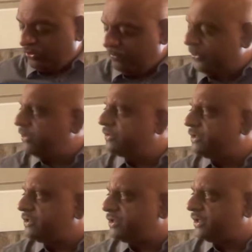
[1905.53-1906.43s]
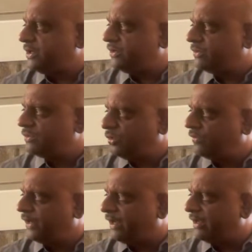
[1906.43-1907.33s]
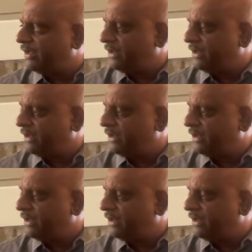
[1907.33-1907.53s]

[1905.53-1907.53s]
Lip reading: don't produce estrogen, no, ovary.